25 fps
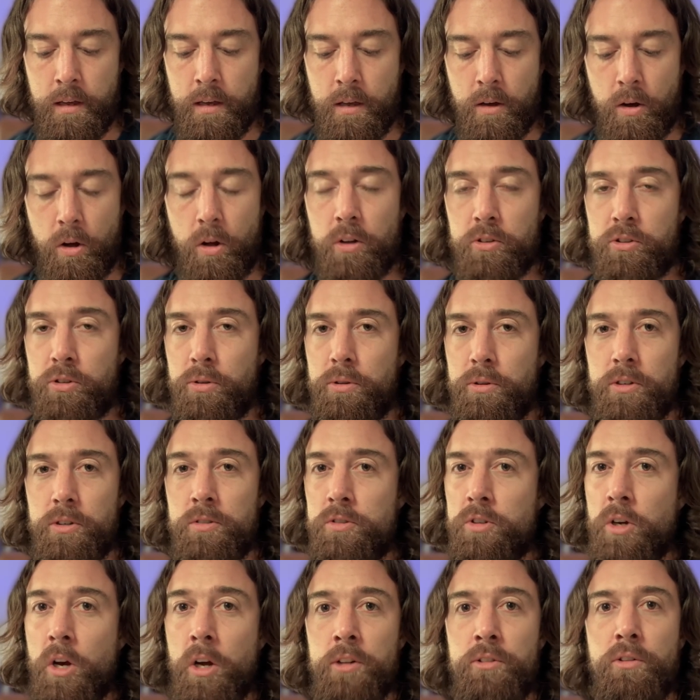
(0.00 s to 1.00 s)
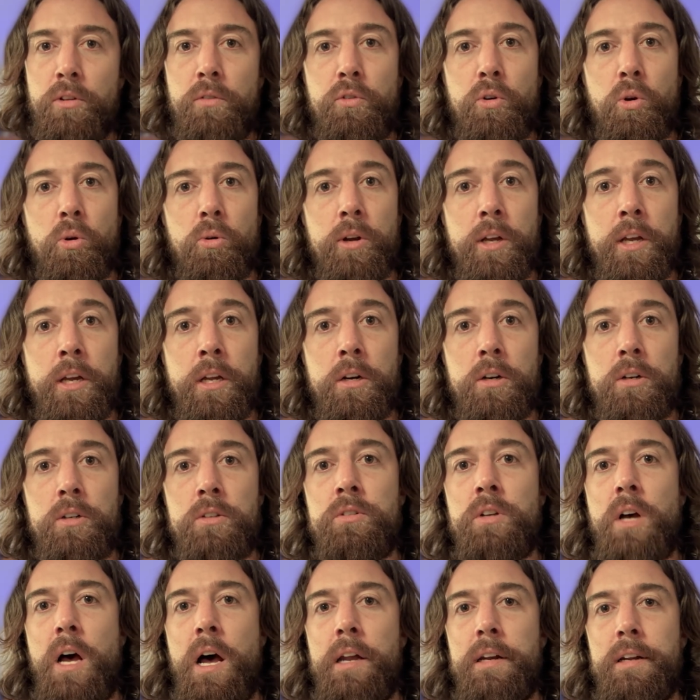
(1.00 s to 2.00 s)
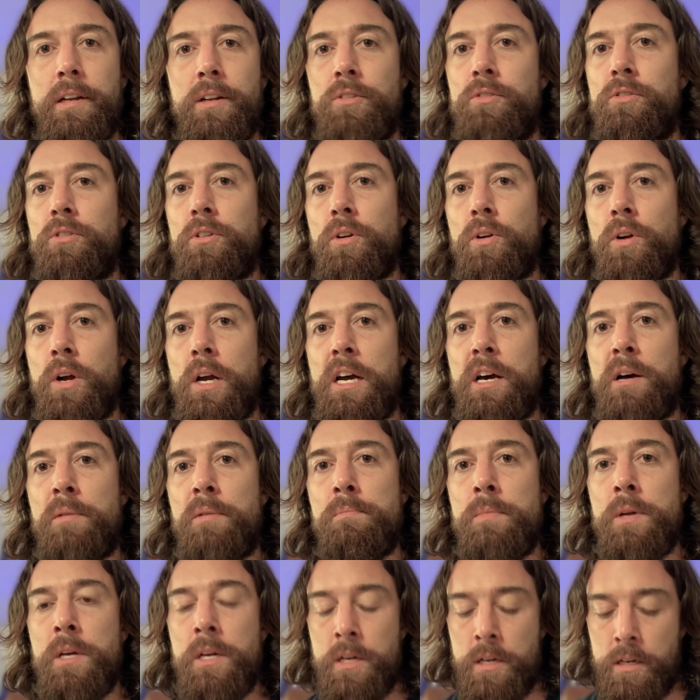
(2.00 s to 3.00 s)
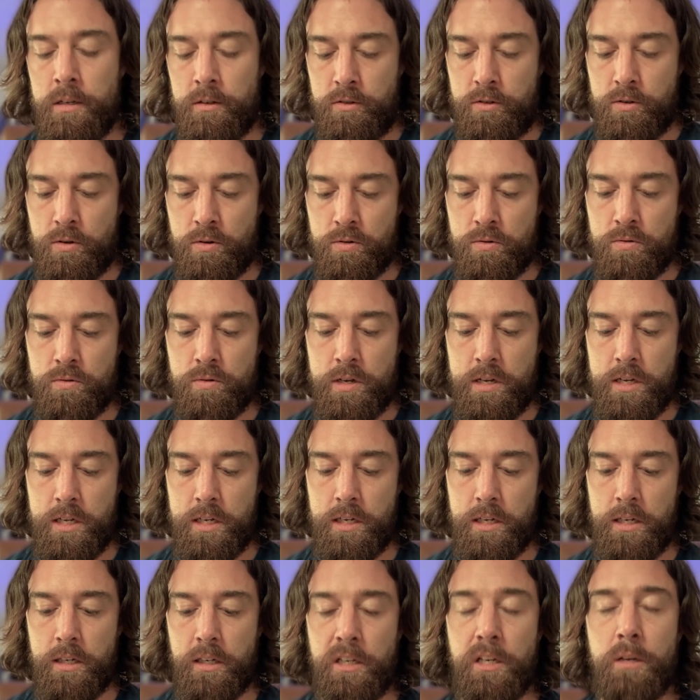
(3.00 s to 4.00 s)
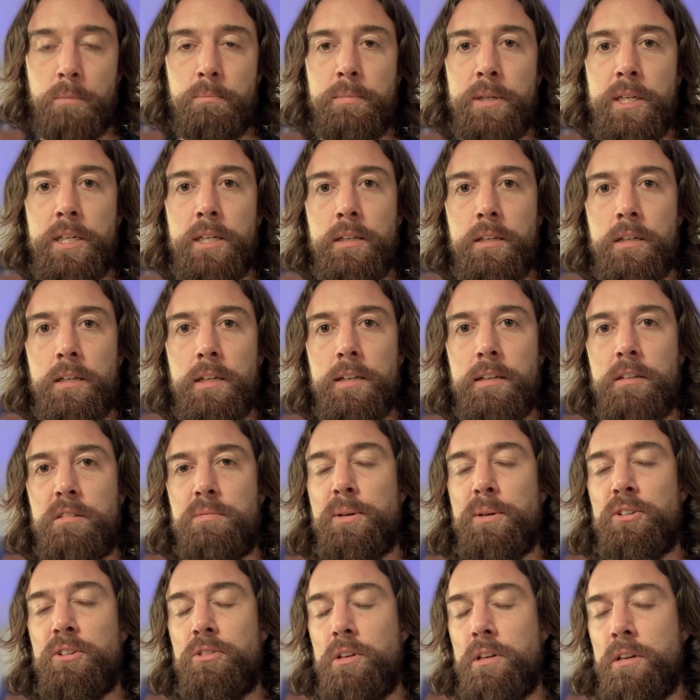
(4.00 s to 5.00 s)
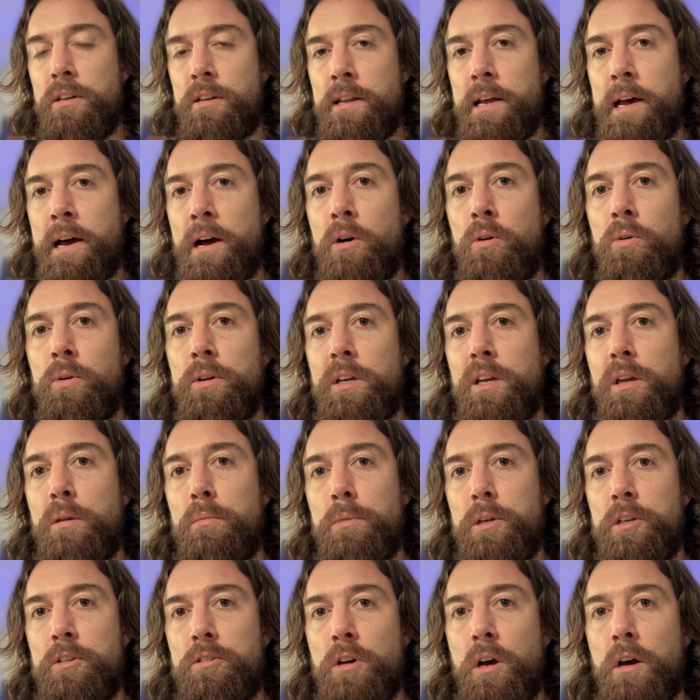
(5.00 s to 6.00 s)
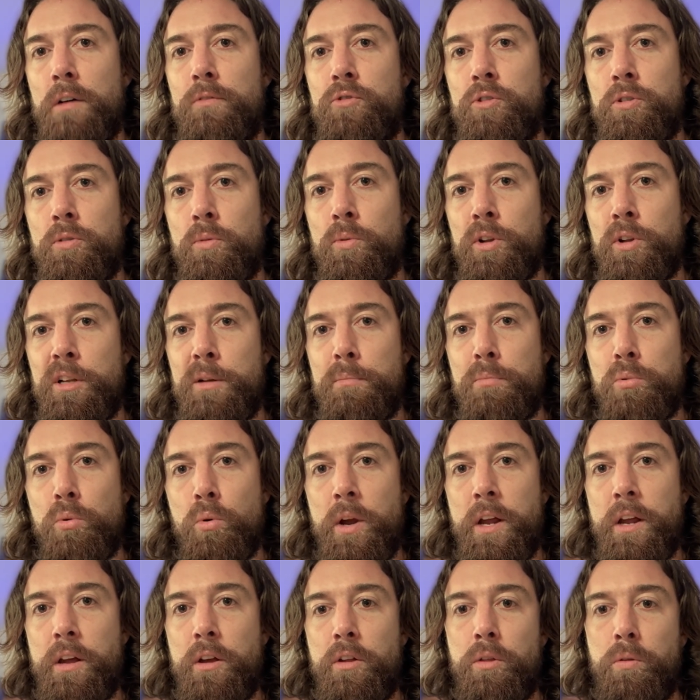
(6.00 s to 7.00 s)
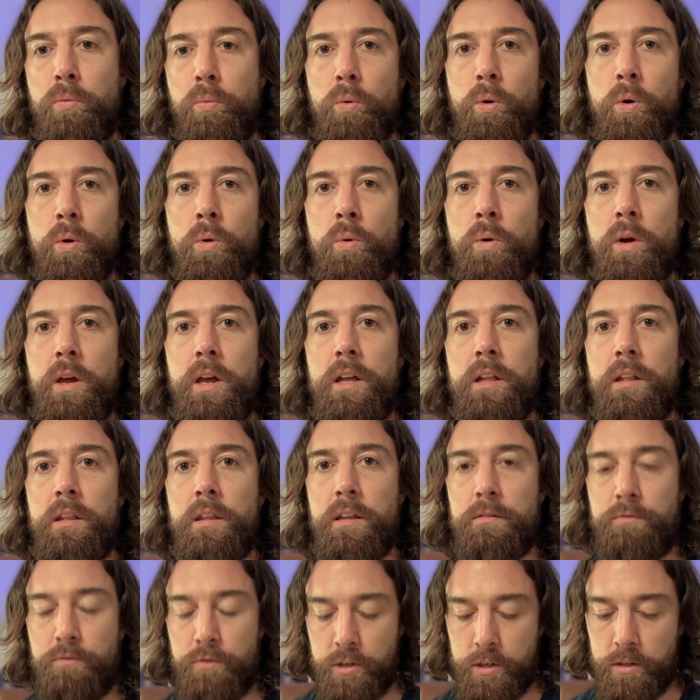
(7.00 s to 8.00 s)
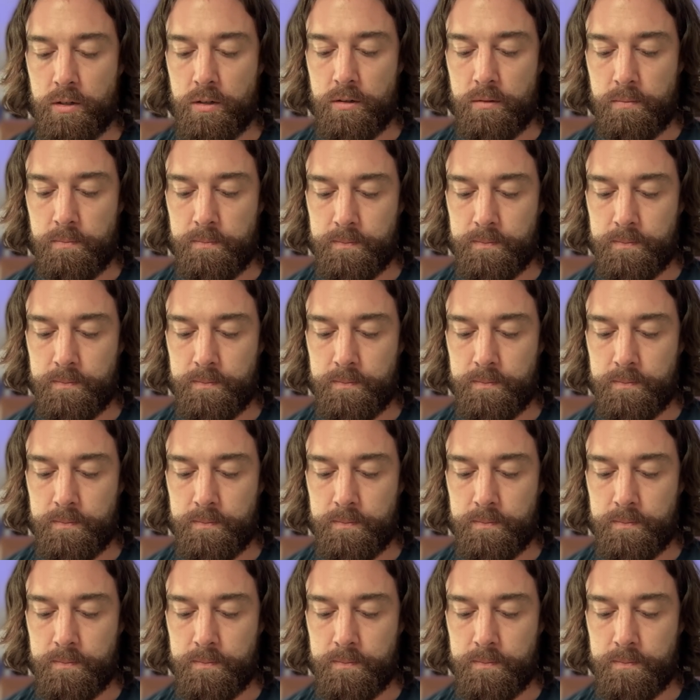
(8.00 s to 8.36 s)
Also, there's tons of creators on Instagram. So it can be, especially now, it can be tough to really break through in the field.